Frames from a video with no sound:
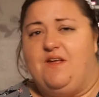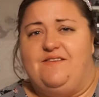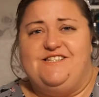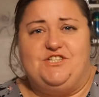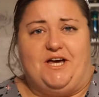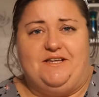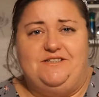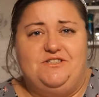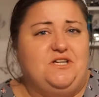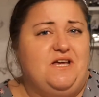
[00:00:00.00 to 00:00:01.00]
This
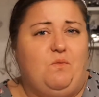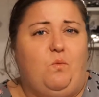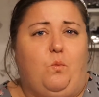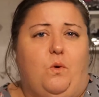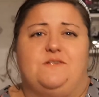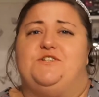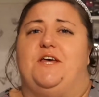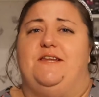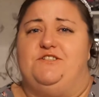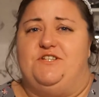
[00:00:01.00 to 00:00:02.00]
challenge? What's
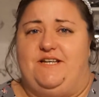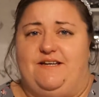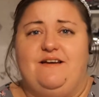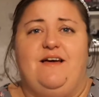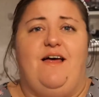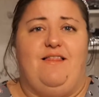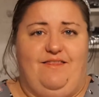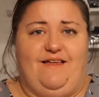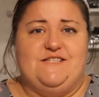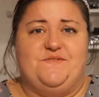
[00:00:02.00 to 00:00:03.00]
challenging?
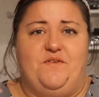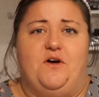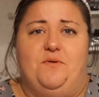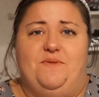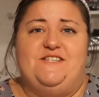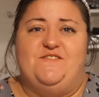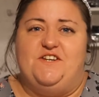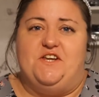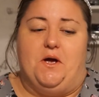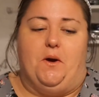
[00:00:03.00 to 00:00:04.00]
Let's film this
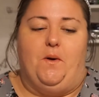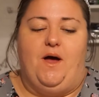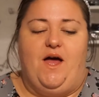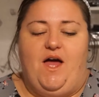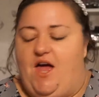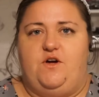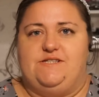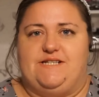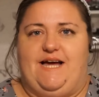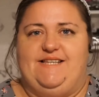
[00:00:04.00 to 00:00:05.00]
video.
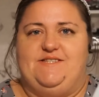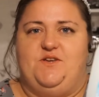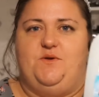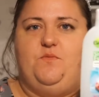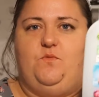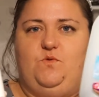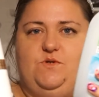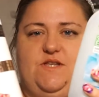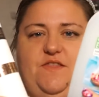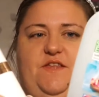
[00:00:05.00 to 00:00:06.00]
First item
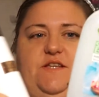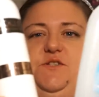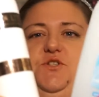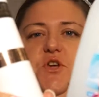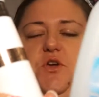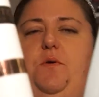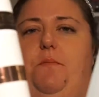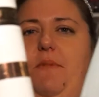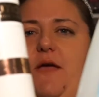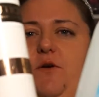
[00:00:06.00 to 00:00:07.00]
was these two
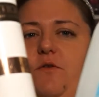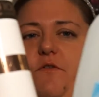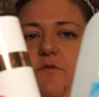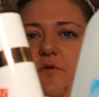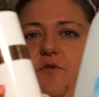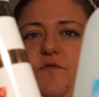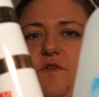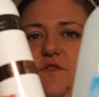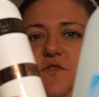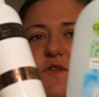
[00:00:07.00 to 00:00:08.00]
makeup
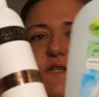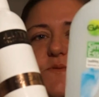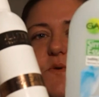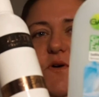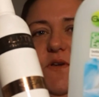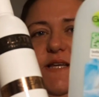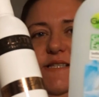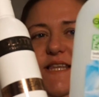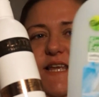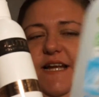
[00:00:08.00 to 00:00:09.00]
removers. So this one
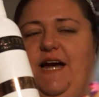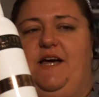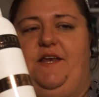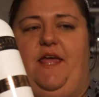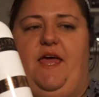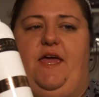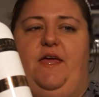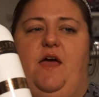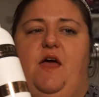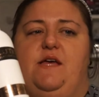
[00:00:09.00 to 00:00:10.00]
is the
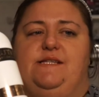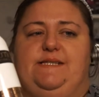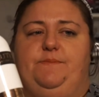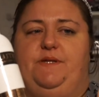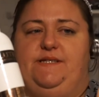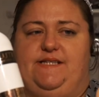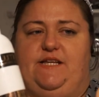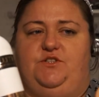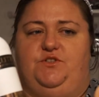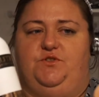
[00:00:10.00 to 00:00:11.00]
Garnier Simply
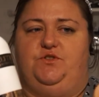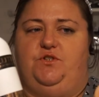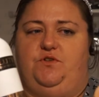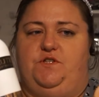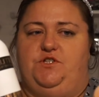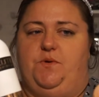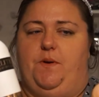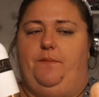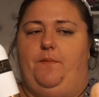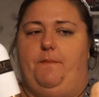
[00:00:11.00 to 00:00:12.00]
Essential Soothing
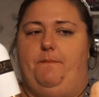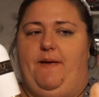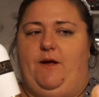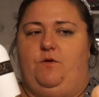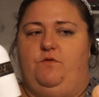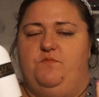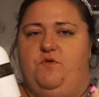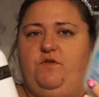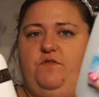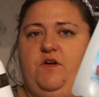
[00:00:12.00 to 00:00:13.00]
2-in-1 makeup
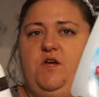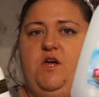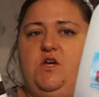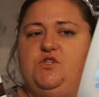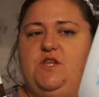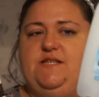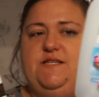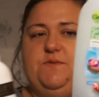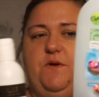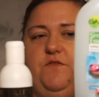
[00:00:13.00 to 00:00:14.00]
remover. So this
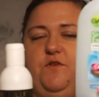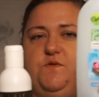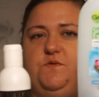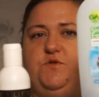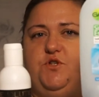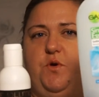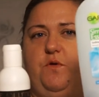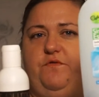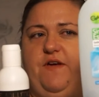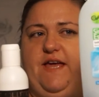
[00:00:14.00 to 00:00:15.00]
is one of those dual
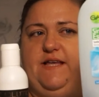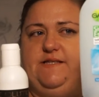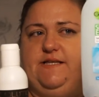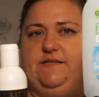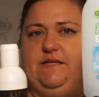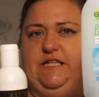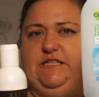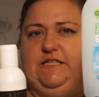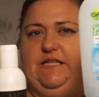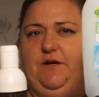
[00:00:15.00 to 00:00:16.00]
phase. It's
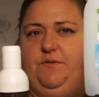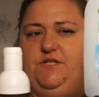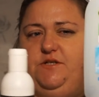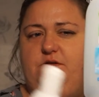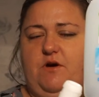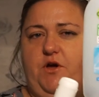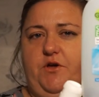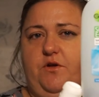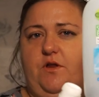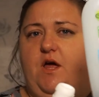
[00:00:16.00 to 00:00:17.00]
like liquid and
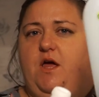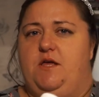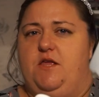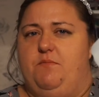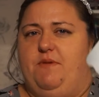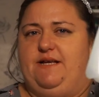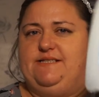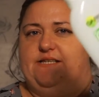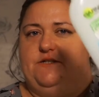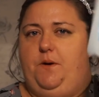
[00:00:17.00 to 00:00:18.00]
oil. You
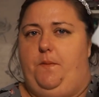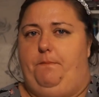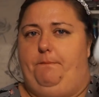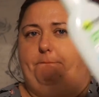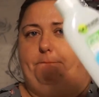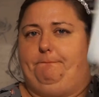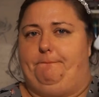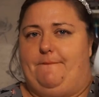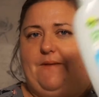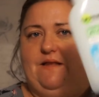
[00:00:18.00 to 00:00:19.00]
mix it up
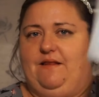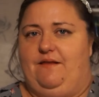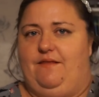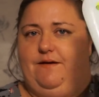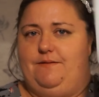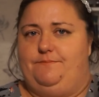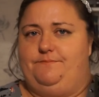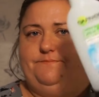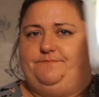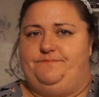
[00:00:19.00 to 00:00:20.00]
like
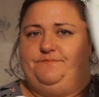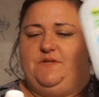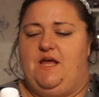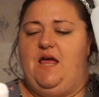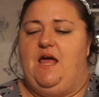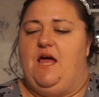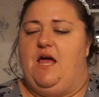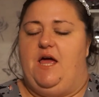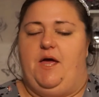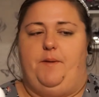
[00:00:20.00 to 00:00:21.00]

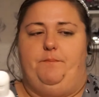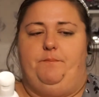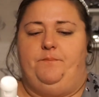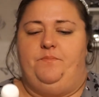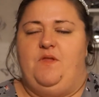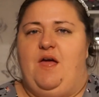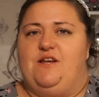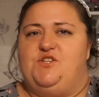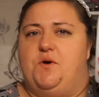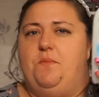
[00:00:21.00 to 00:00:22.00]
that.
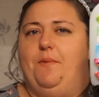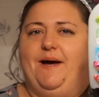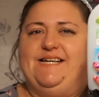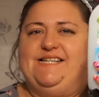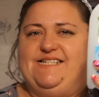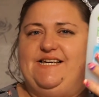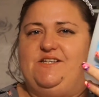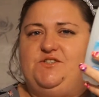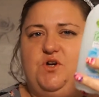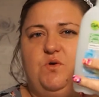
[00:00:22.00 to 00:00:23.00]
Don't mind
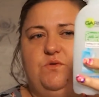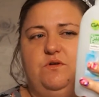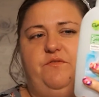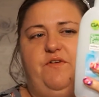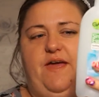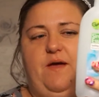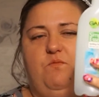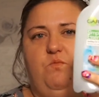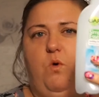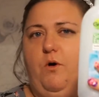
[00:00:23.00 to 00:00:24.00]
it, don't love it,
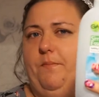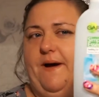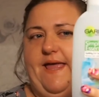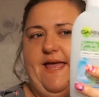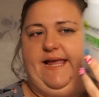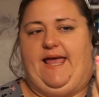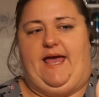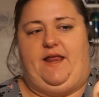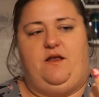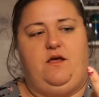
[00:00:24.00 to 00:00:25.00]
won't buy it
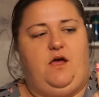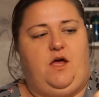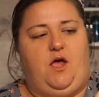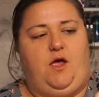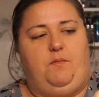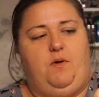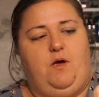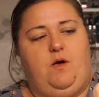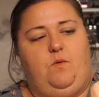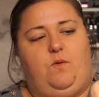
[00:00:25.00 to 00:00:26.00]
again.
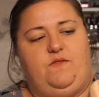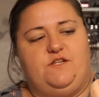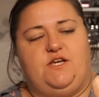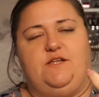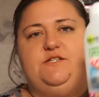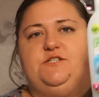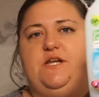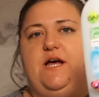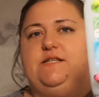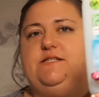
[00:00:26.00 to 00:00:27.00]
When the challenge
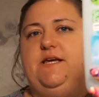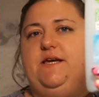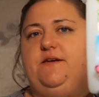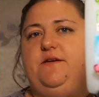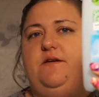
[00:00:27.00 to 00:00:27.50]
started,